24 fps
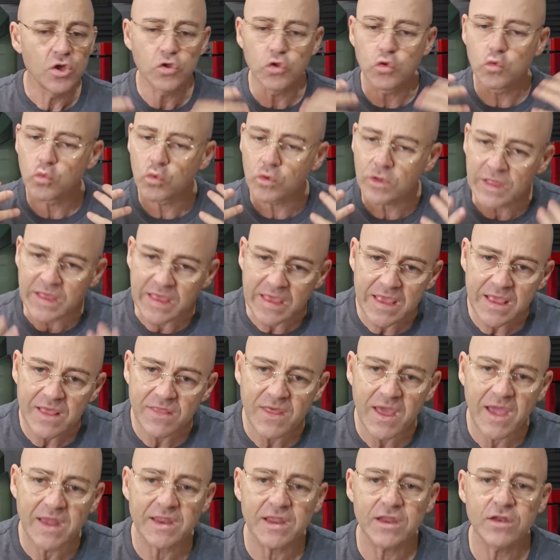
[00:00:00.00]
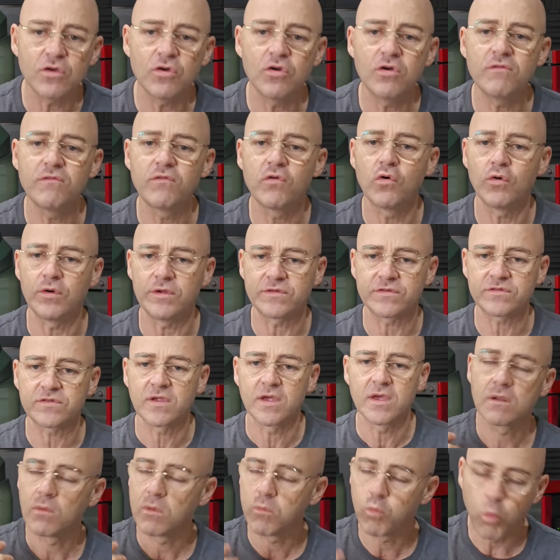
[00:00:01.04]
You will hear that in her voice.
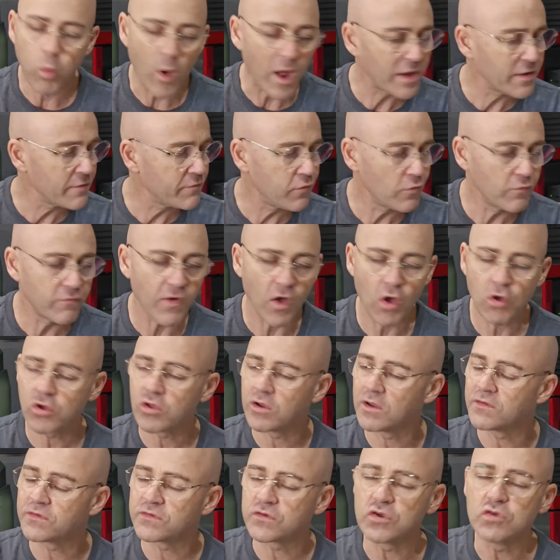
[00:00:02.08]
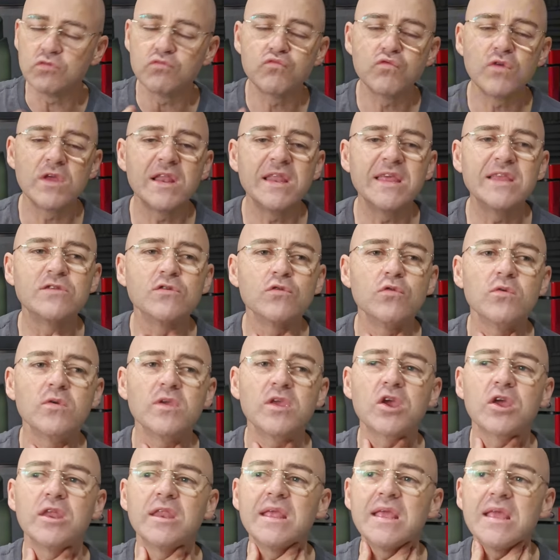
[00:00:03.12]
Wonderful vocalist. You really do.
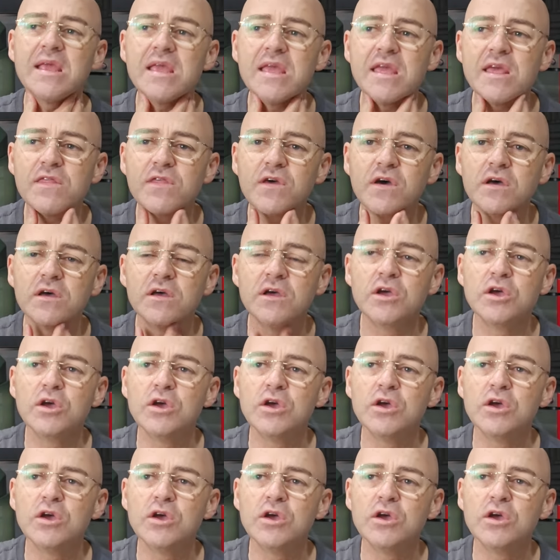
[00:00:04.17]
You can hear the